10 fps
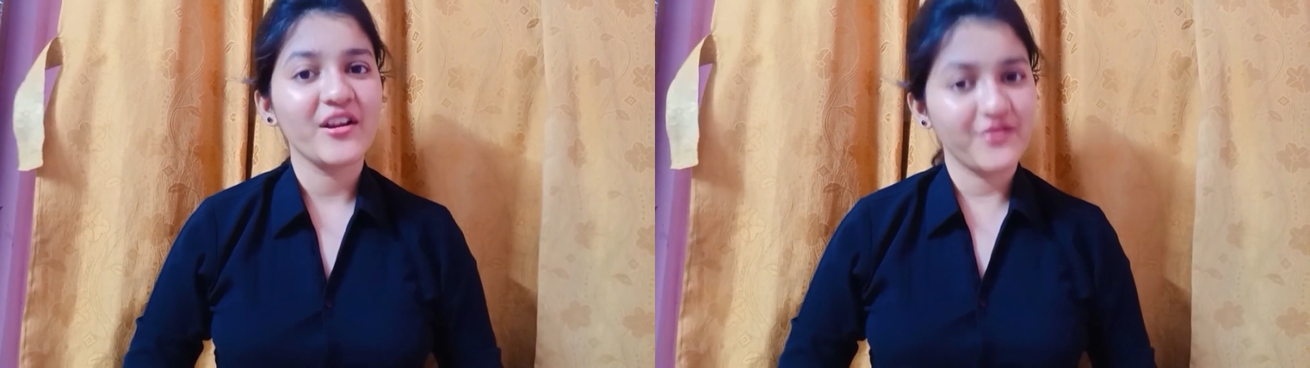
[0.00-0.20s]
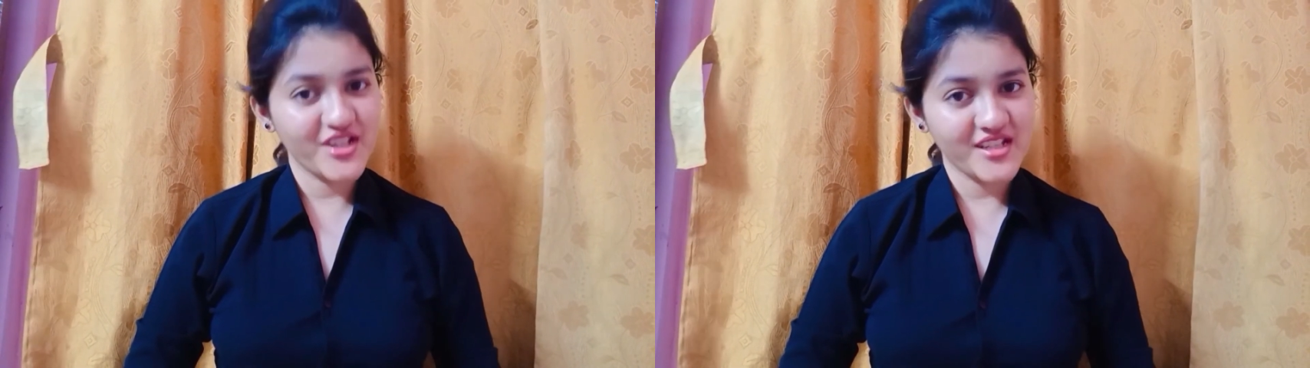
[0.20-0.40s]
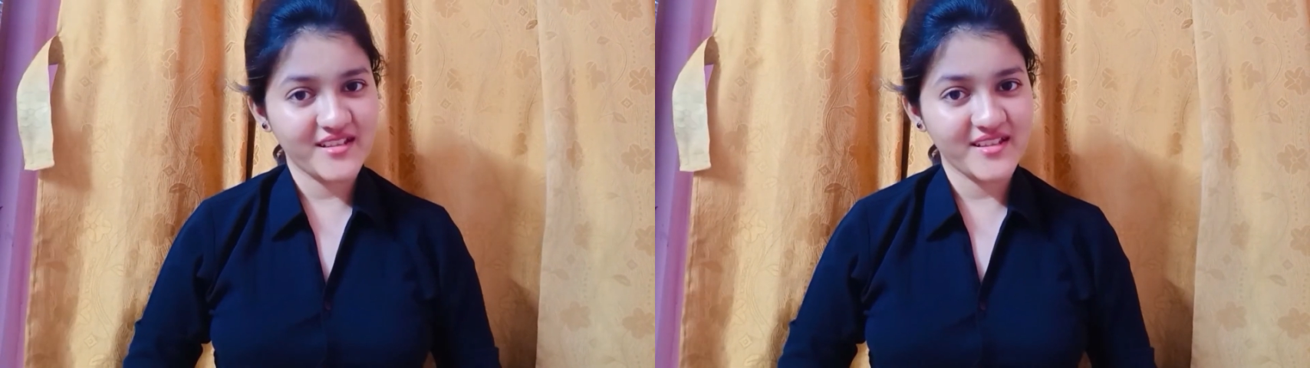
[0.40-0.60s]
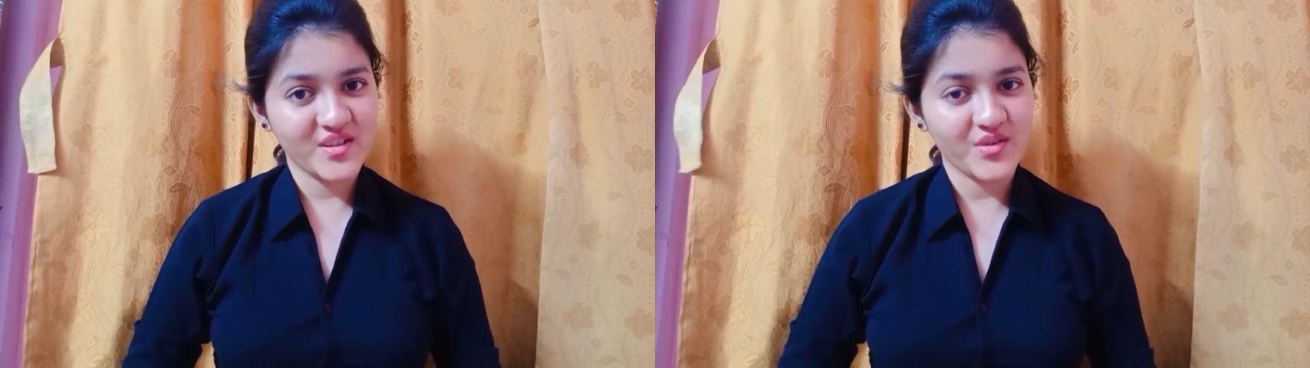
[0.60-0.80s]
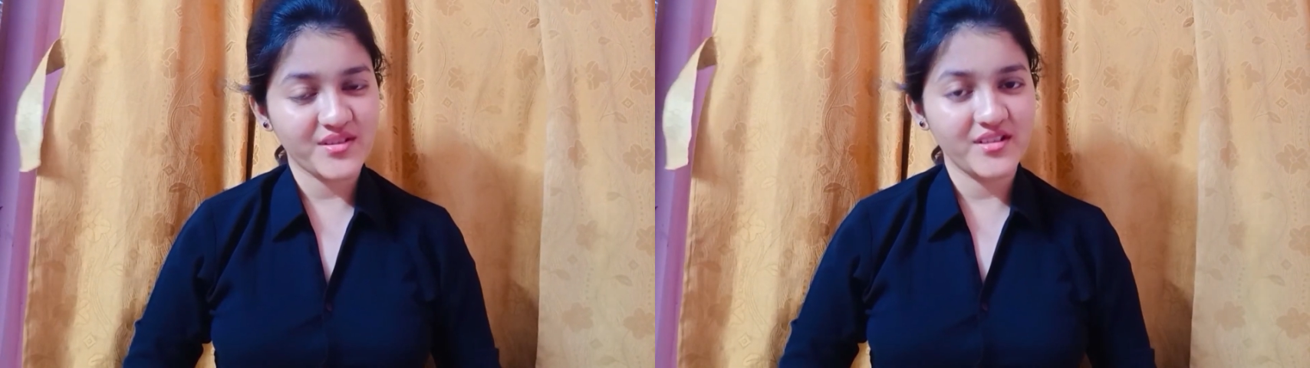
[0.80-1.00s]
vision
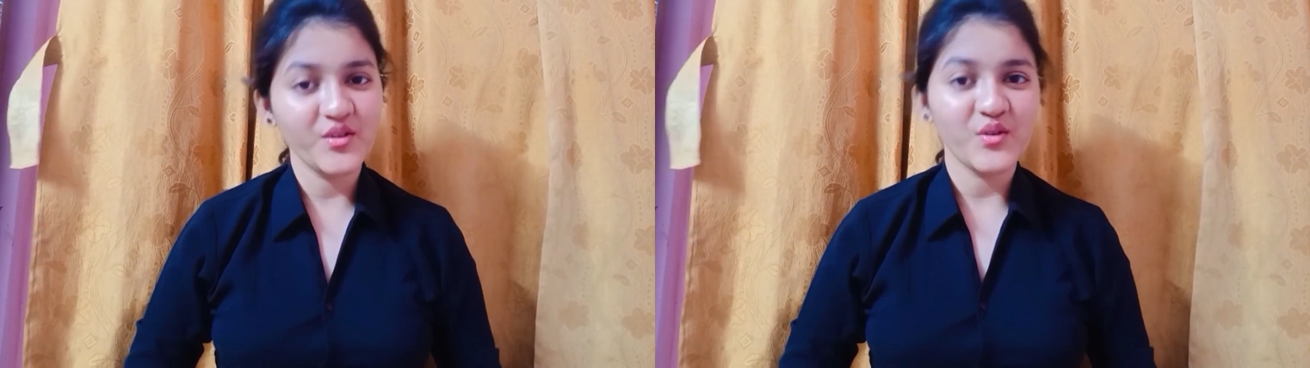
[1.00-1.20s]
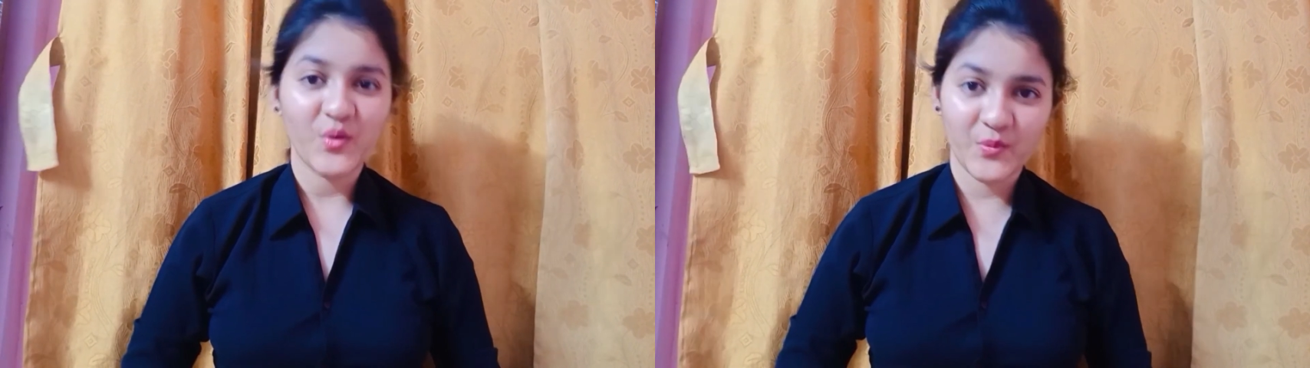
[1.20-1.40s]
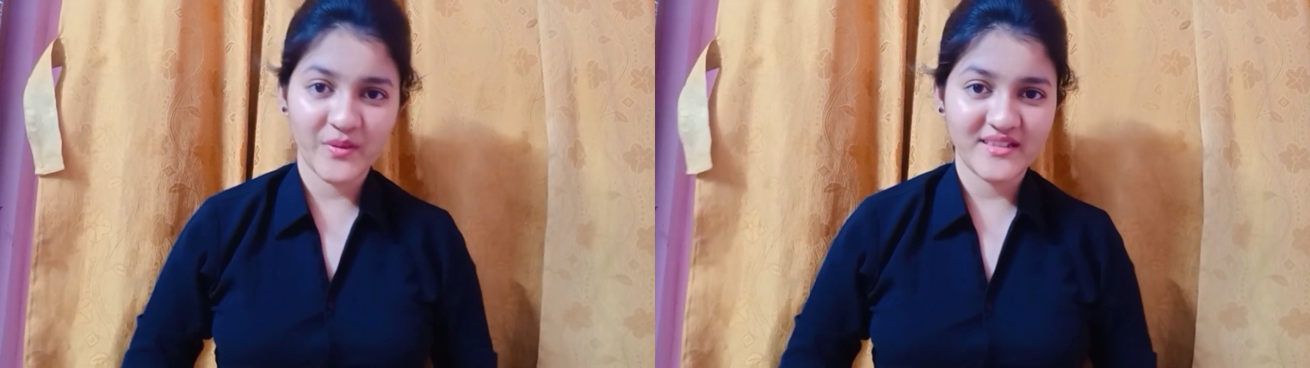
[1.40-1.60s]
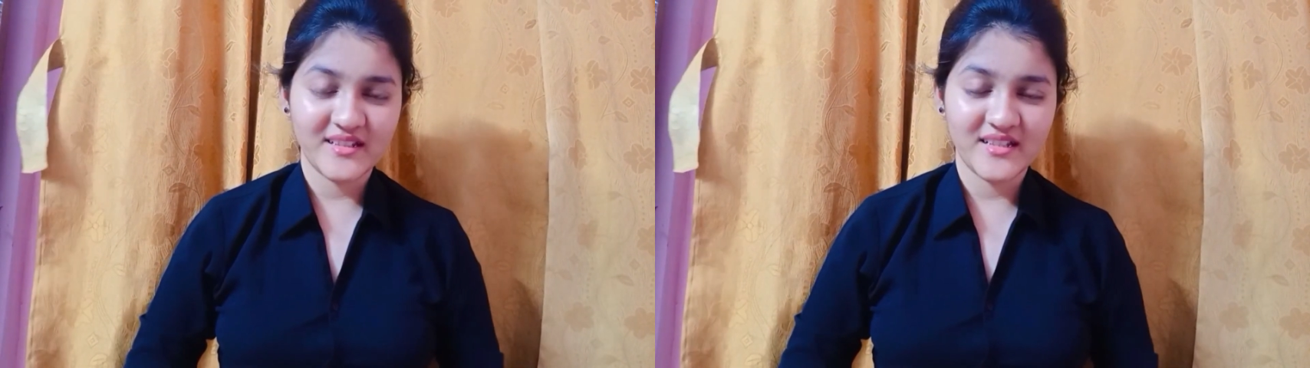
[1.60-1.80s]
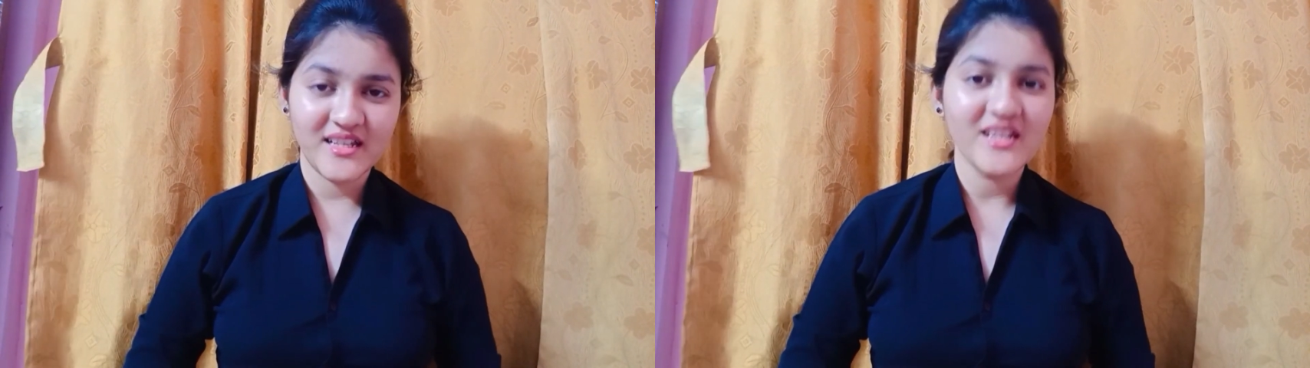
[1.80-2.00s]
disorder,
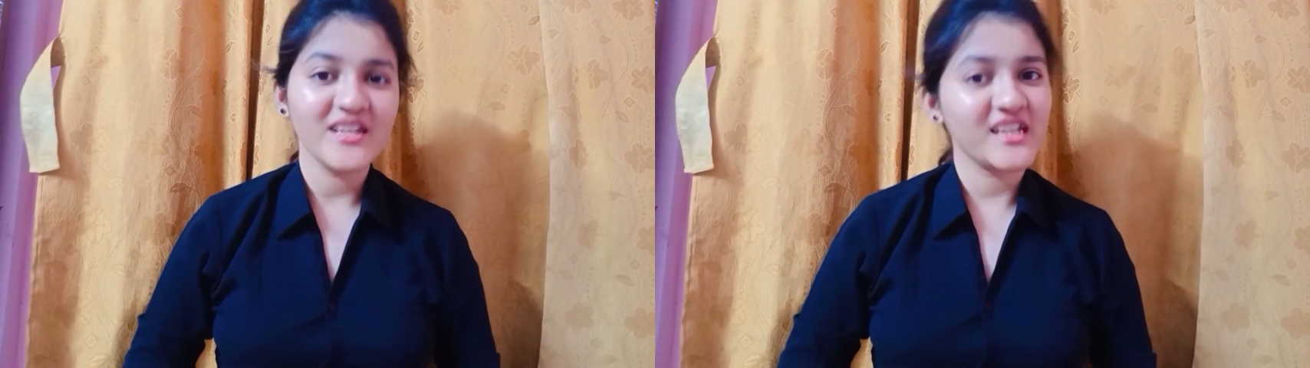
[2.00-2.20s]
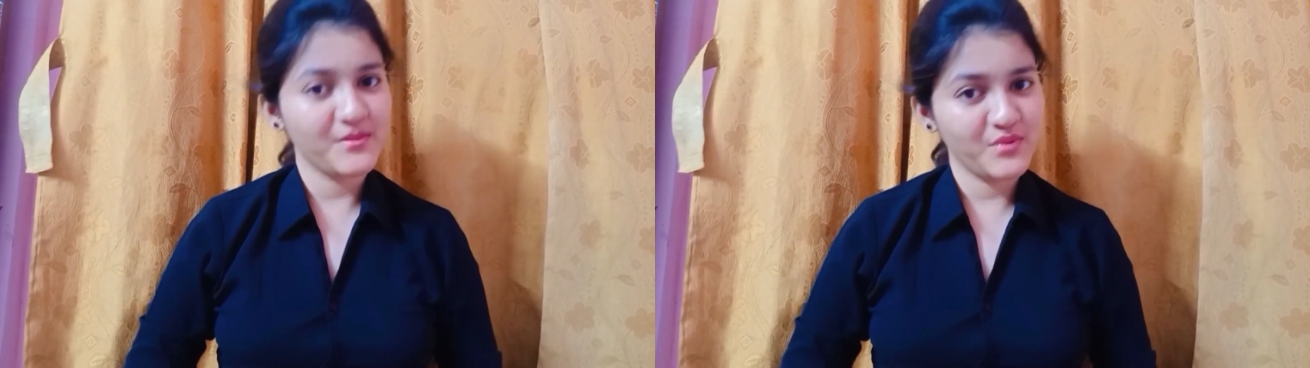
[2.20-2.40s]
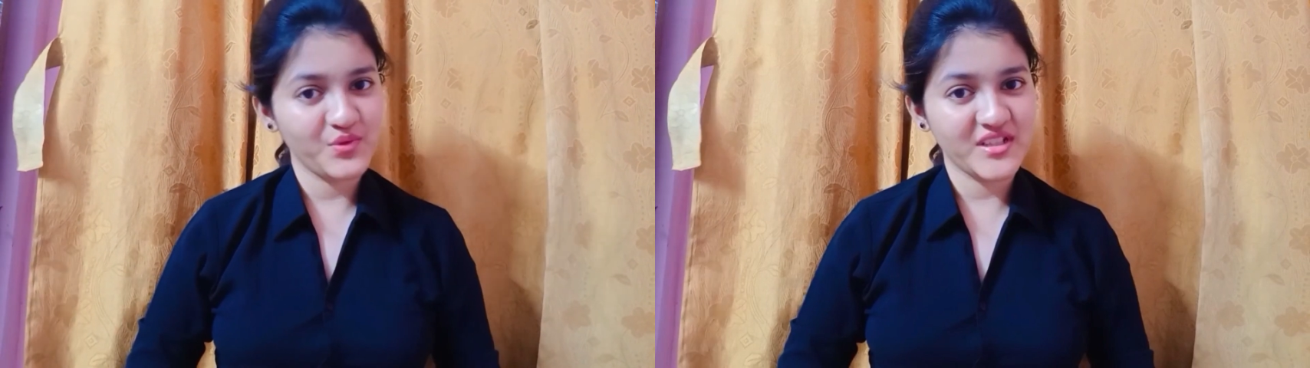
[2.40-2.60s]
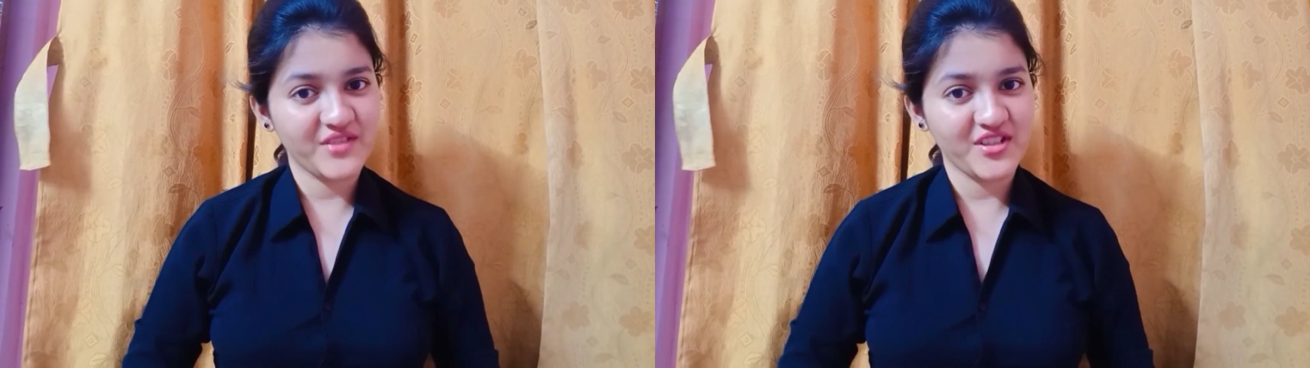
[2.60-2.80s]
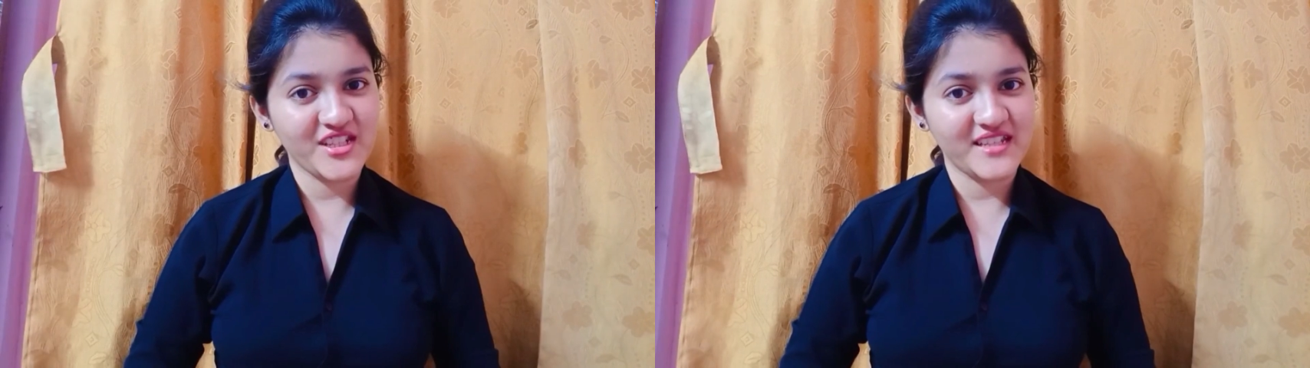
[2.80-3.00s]
obesity, immune
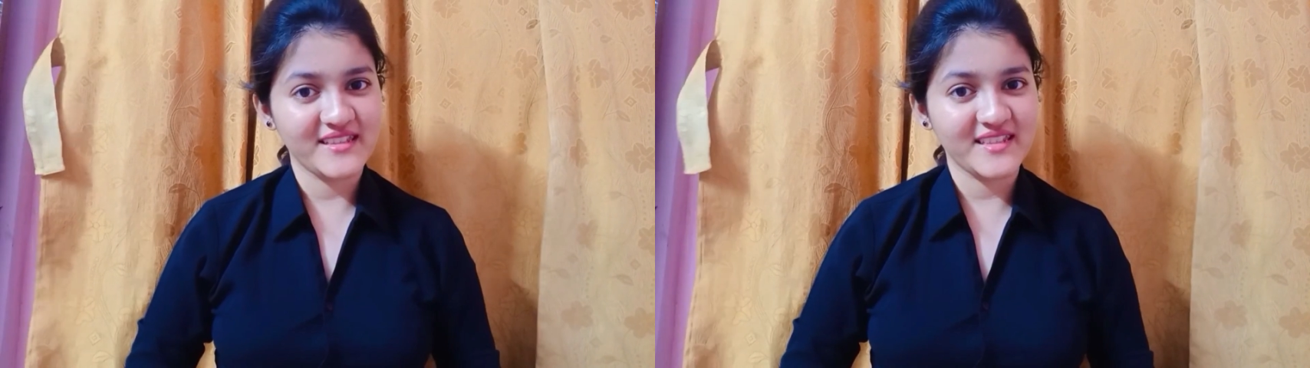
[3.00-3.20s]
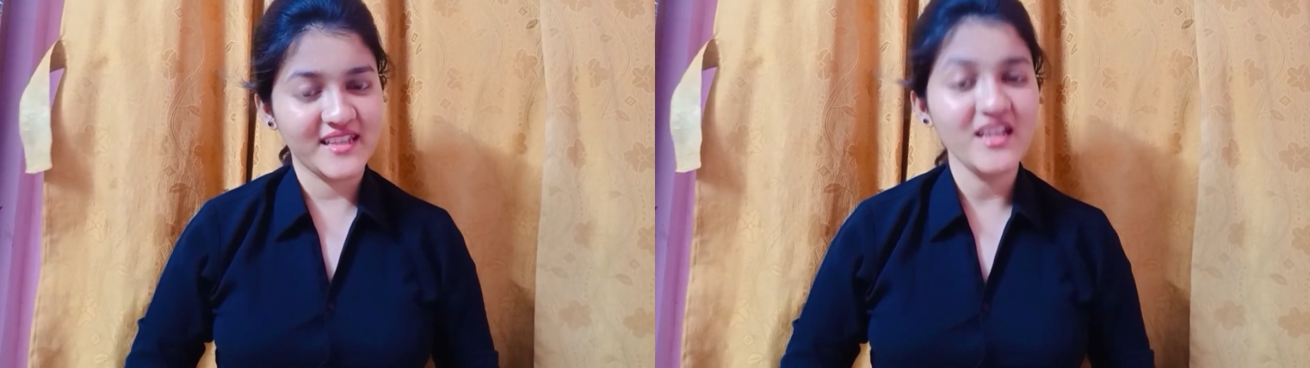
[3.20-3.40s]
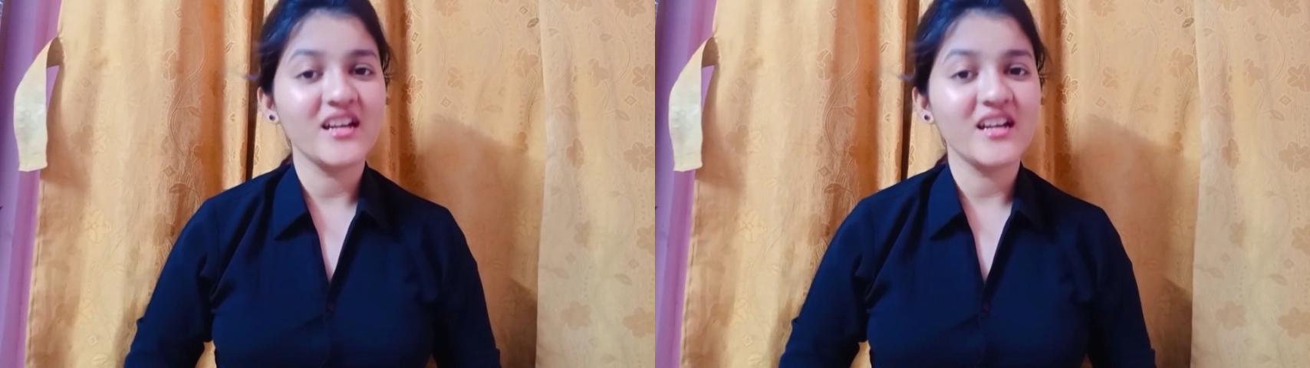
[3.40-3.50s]
deficiency,